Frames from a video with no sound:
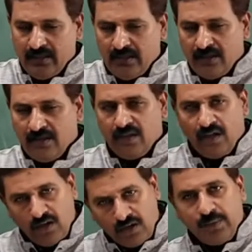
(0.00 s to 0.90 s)

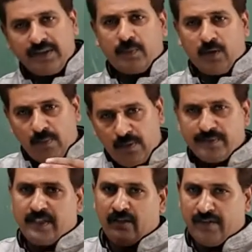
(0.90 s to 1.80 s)
along with problem
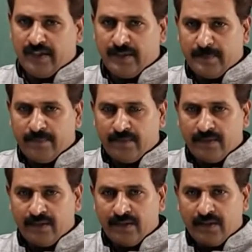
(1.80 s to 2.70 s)
solving,